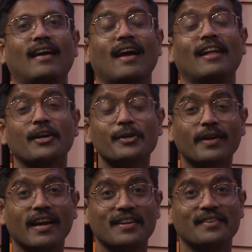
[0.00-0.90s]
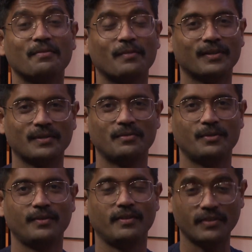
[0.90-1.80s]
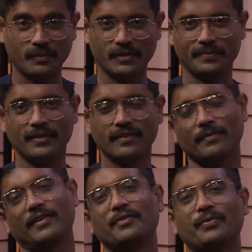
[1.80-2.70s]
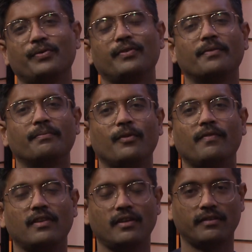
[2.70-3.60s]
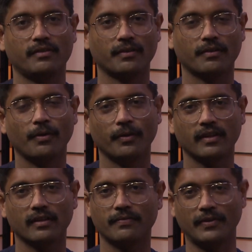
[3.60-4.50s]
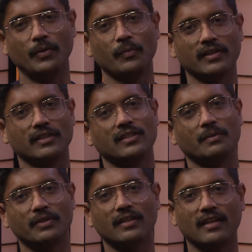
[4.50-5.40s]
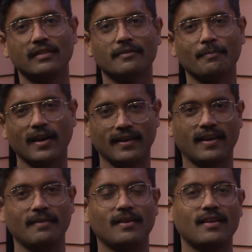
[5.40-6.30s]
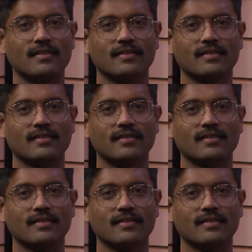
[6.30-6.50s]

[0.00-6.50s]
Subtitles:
Hello and welcome to the Film Whisperers, where two movie nerds talk all things film with a contemporary lens. My name is